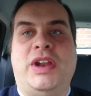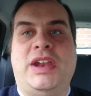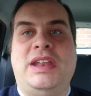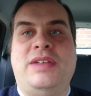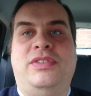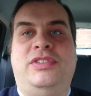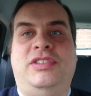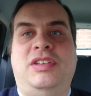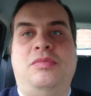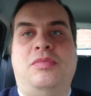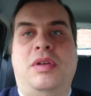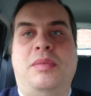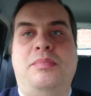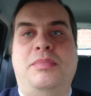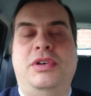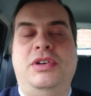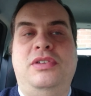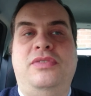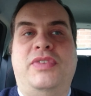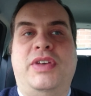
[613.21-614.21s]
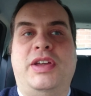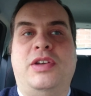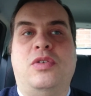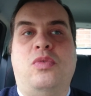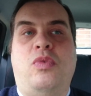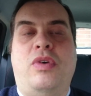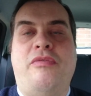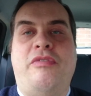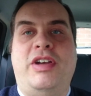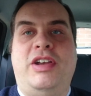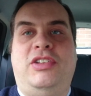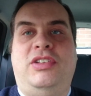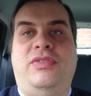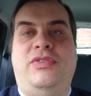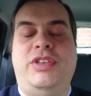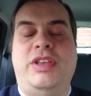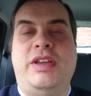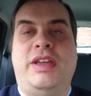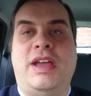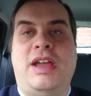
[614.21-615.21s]
He'd never seen one moving or one registered
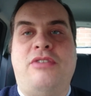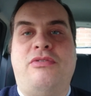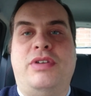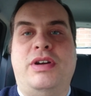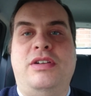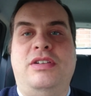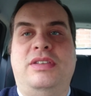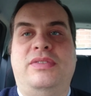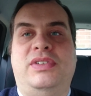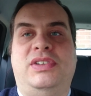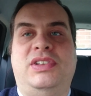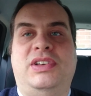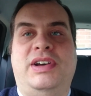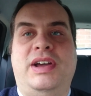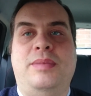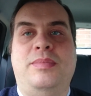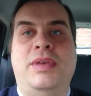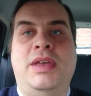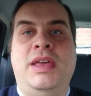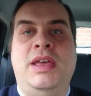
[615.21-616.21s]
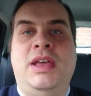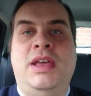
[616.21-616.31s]
for the UK roads at the time.